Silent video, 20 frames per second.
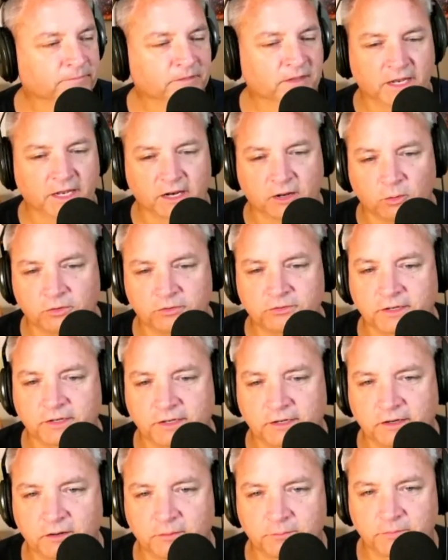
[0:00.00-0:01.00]
And of course he
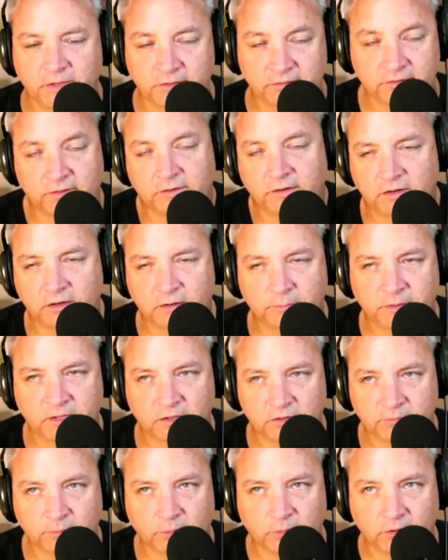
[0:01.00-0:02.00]
said it ended up being
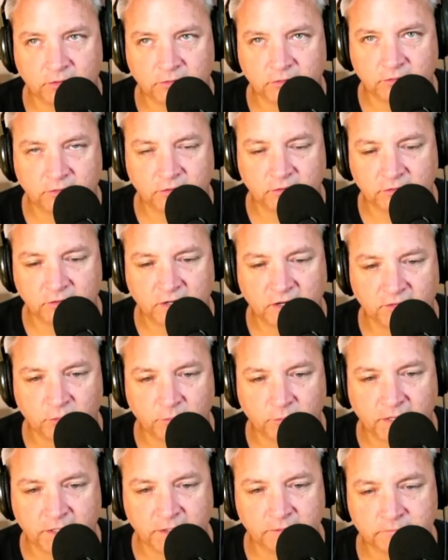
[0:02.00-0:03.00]
the smartest decision I ever
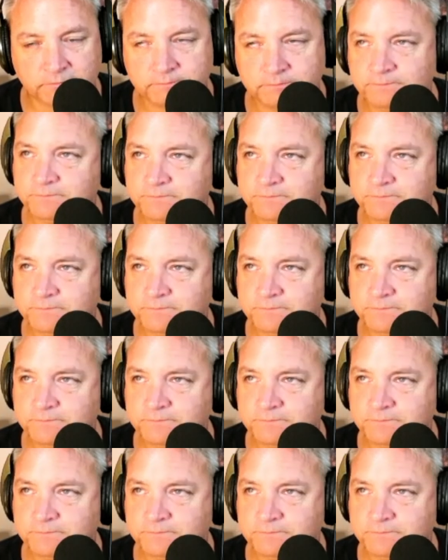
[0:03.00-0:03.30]
made.